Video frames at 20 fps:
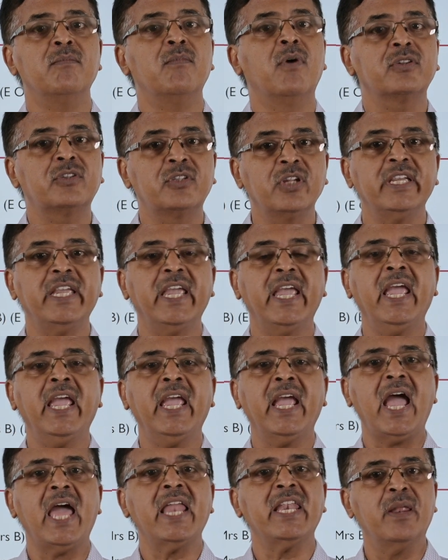both A
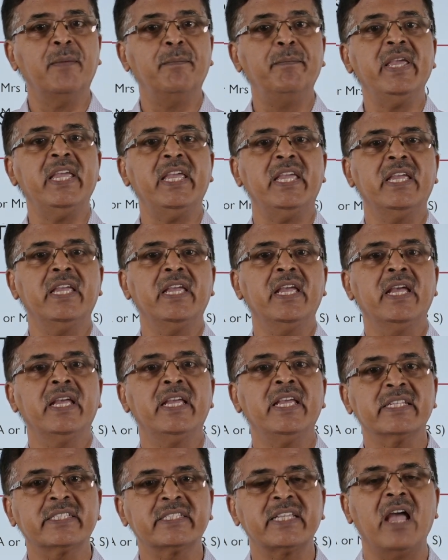and B
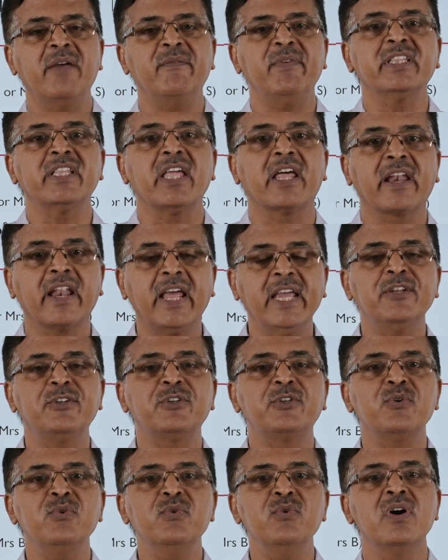is having the
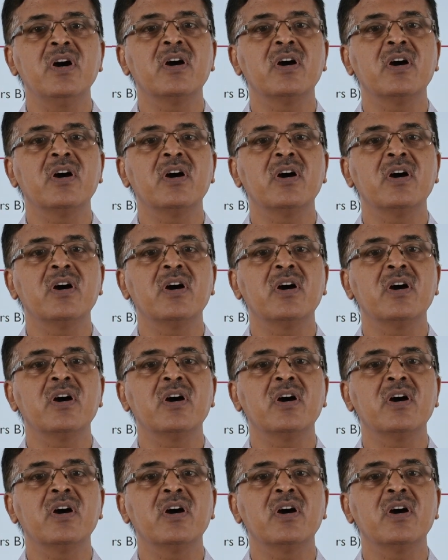right to